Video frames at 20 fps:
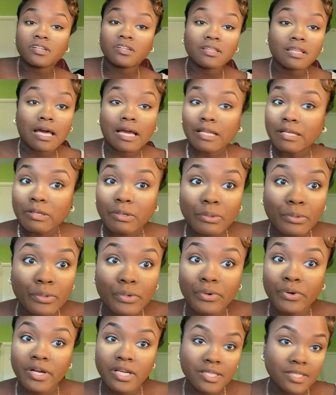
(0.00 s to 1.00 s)
like no
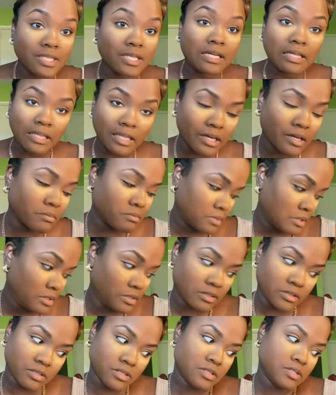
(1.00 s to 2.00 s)
crazy glam
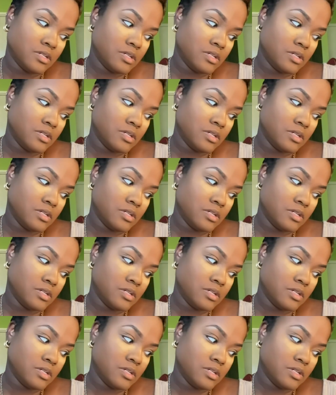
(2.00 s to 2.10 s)
look.